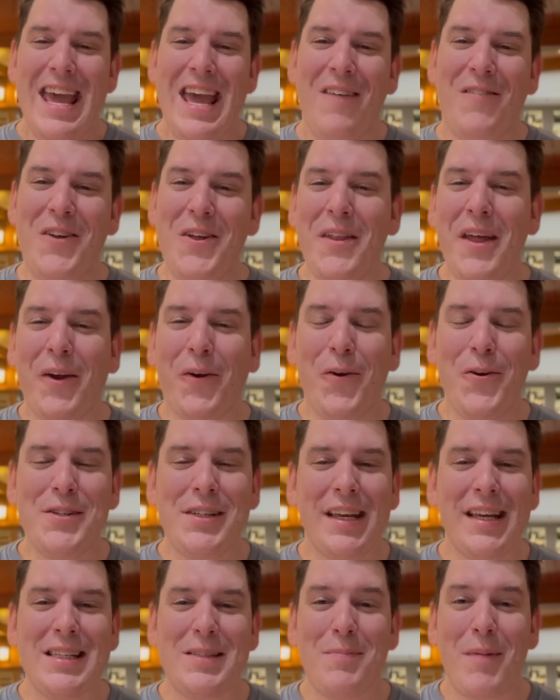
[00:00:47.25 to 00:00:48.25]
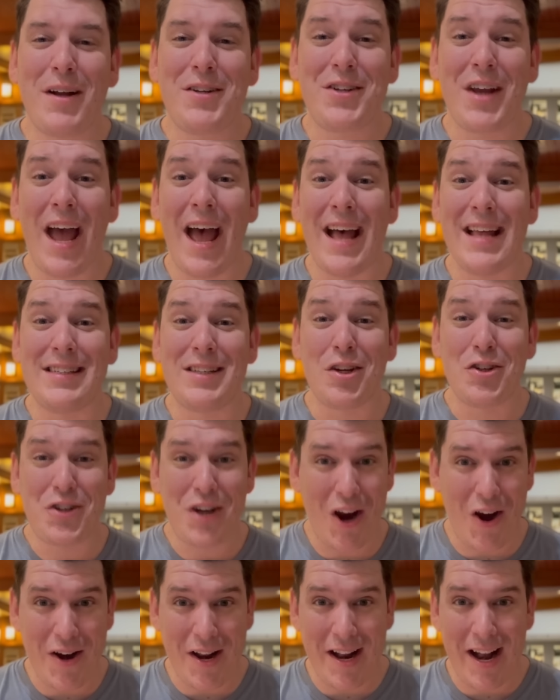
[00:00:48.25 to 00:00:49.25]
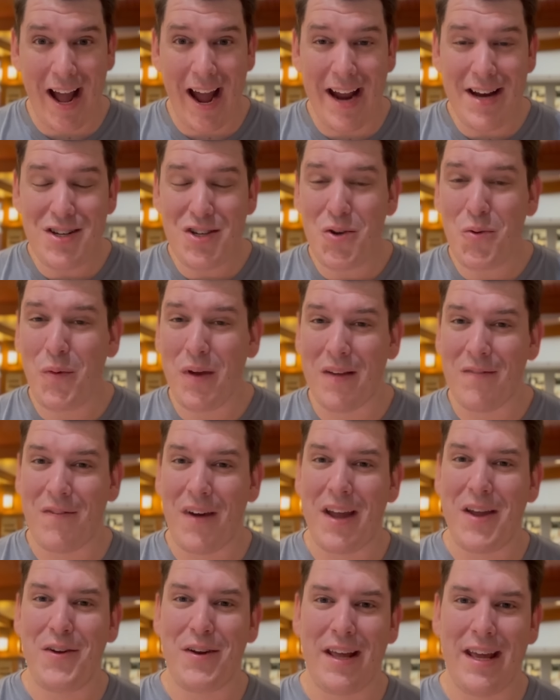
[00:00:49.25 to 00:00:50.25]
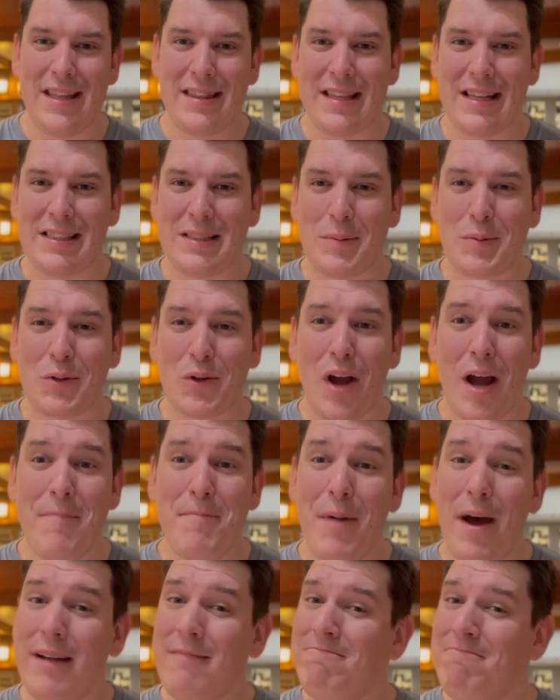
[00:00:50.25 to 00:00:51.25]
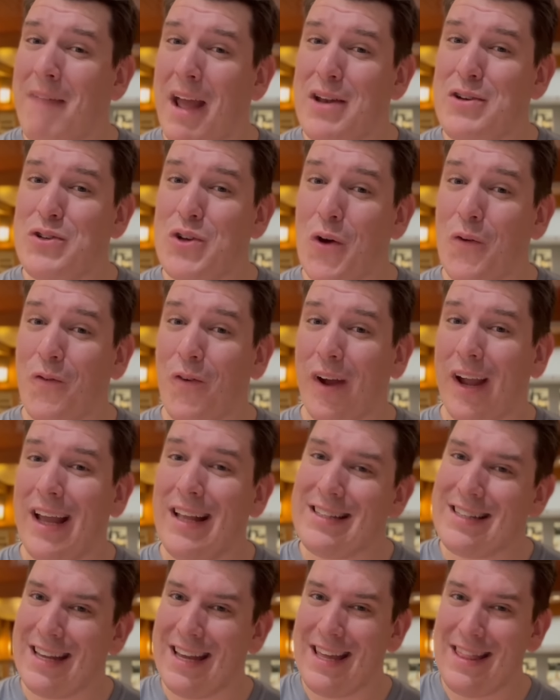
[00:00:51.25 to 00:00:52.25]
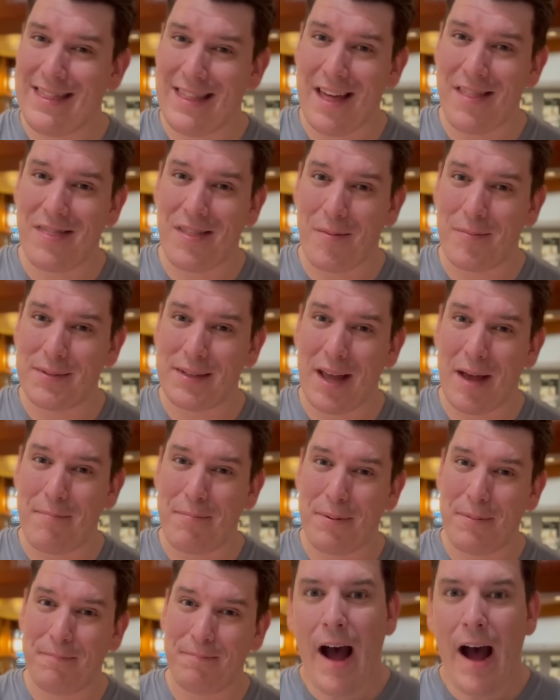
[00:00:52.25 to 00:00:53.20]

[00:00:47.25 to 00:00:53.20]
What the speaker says: If you like cruising as much as Jared and I do, we invite you to hit that subscribe button and don't forget to hit that thumbs up.